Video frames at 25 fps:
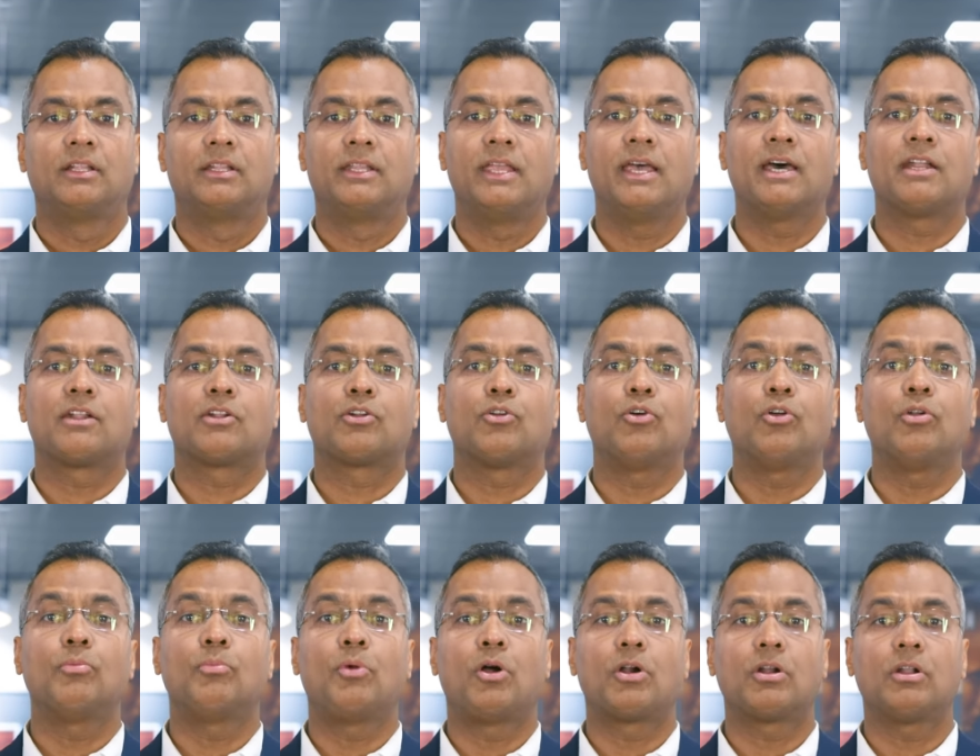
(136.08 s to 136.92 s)
They are a
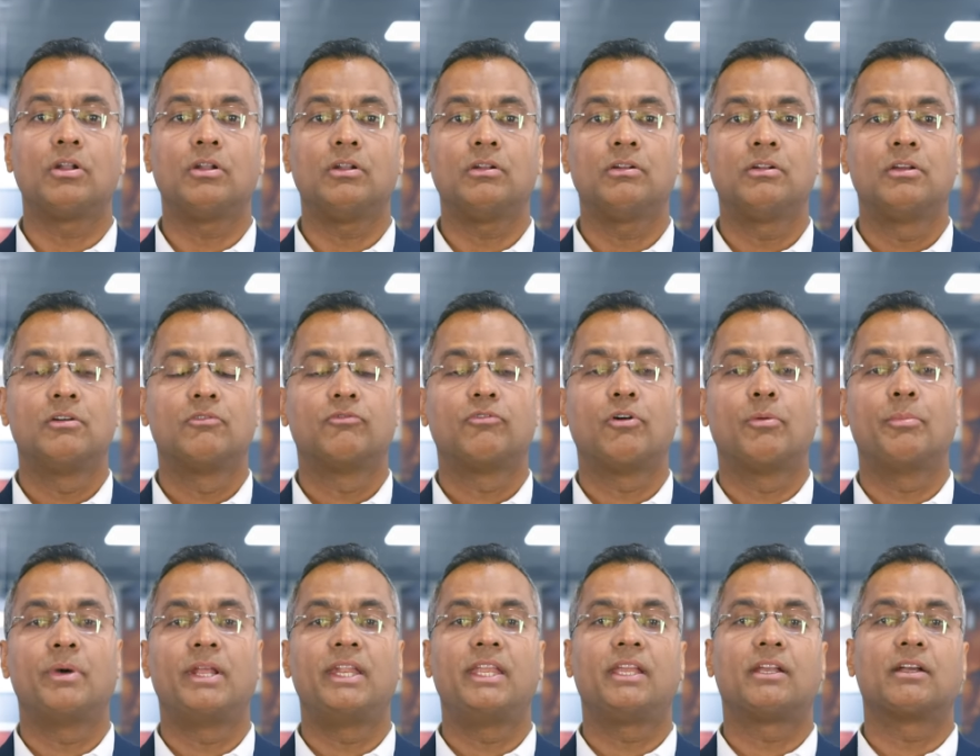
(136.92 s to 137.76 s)
role model
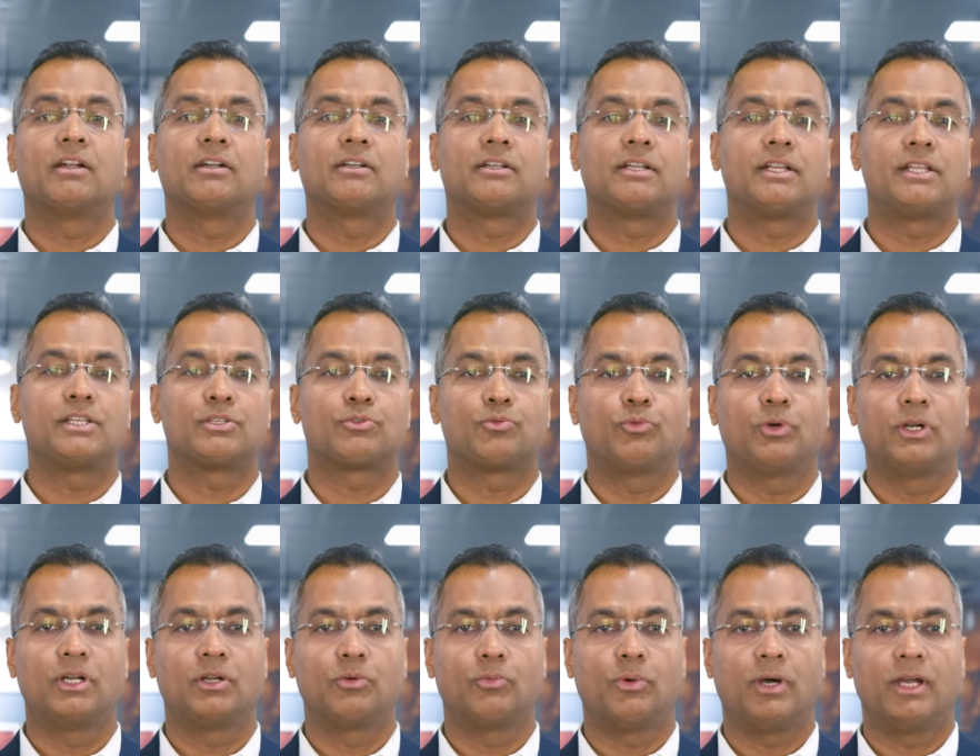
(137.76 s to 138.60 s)
for many countries
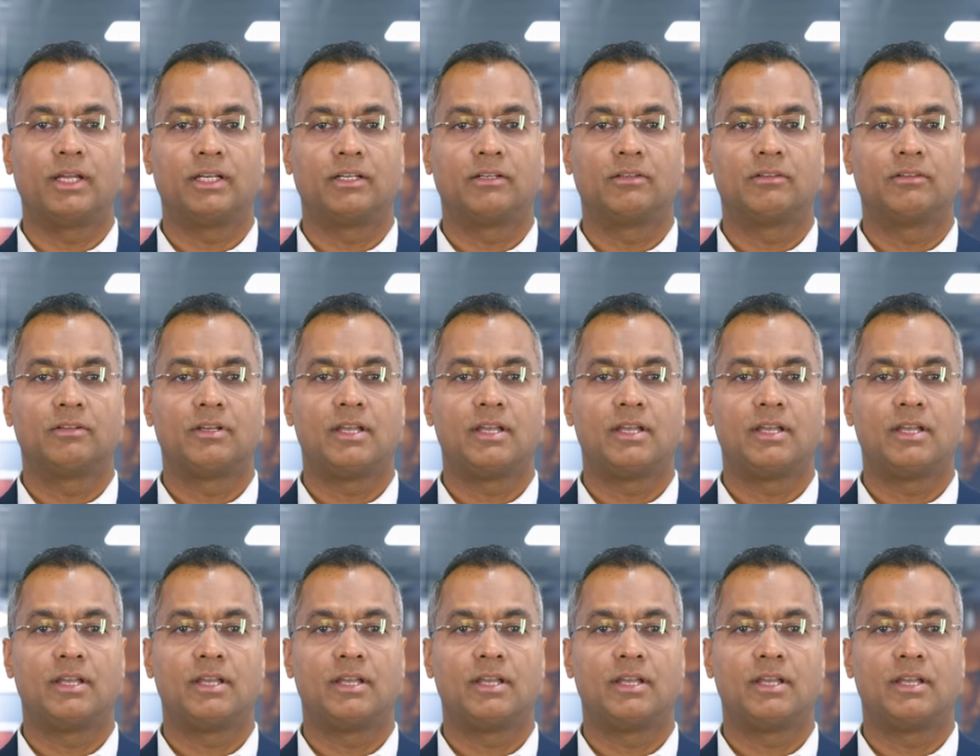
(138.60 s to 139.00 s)
worldwide.